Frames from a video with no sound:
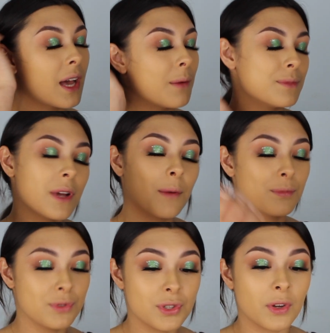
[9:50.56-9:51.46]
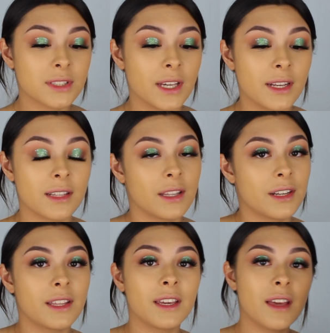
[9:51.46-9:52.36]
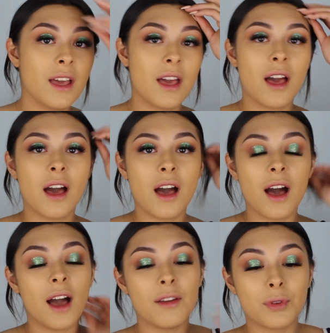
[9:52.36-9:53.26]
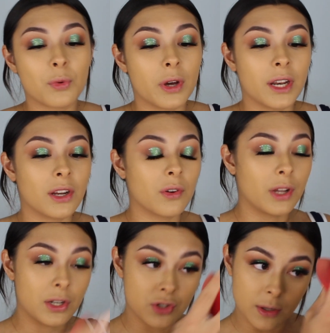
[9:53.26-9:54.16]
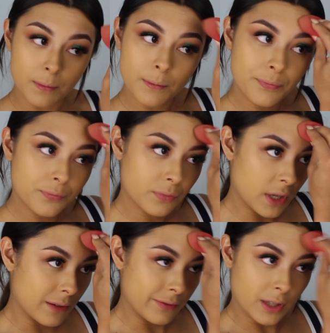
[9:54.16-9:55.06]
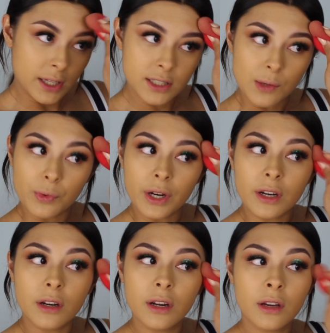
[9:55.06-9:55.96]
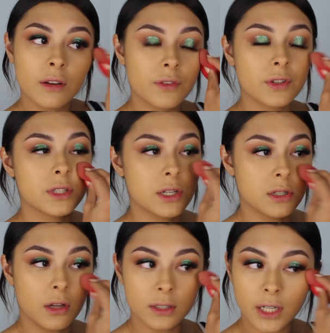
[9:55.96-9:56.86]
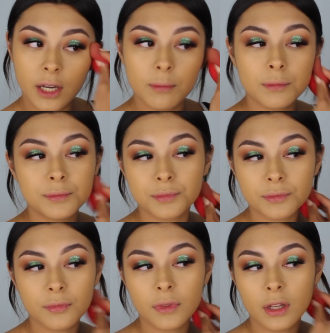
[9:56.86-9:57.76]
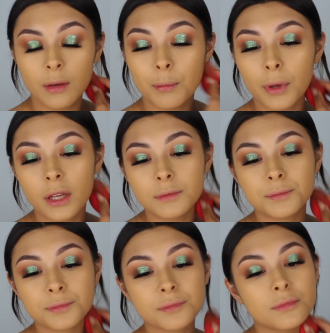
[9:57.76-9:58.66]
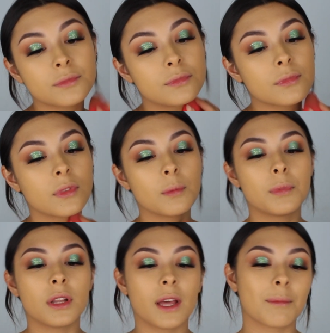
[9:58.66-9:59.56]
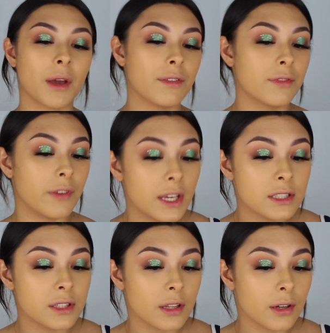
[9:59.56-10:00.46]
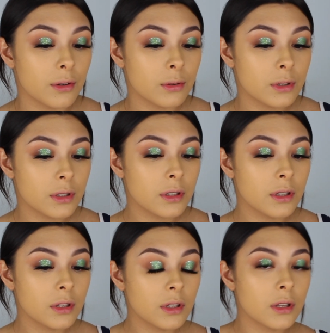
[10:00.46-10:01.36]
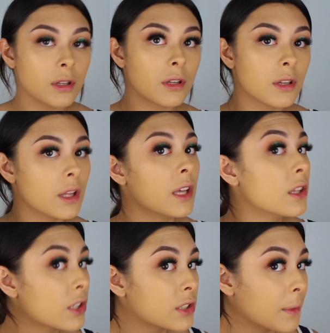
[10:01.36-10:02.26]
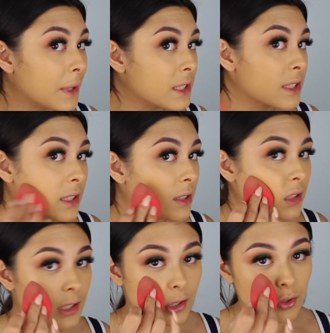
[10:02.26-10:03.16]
I'm so excited. Literally, I've been wanting to go on a trip and fly somewhere for such a long time. But But like my face though, it looks amazing. Like